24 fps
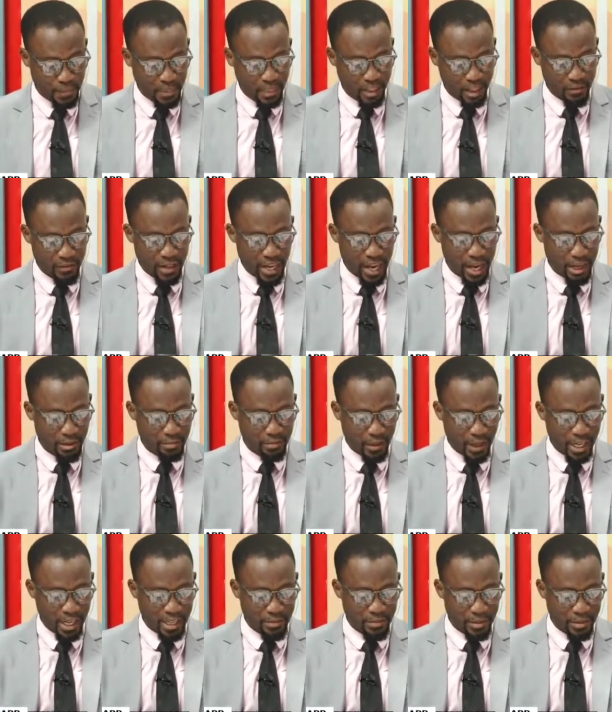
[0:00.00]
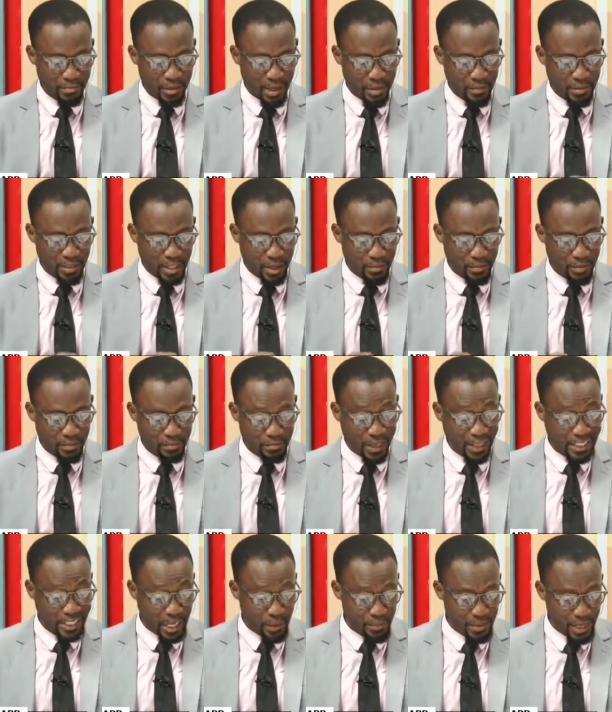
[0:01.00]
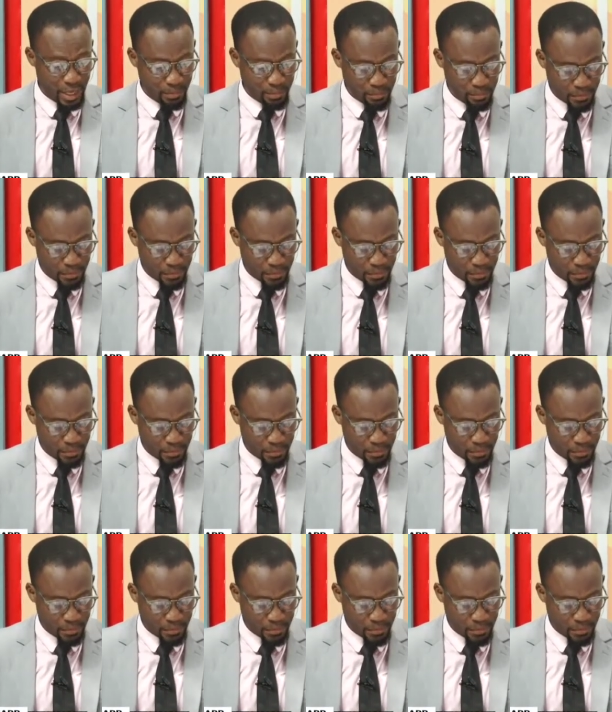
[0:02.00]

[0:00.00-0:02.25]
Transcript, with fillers: the Hung Parliament by, becoming, by coming up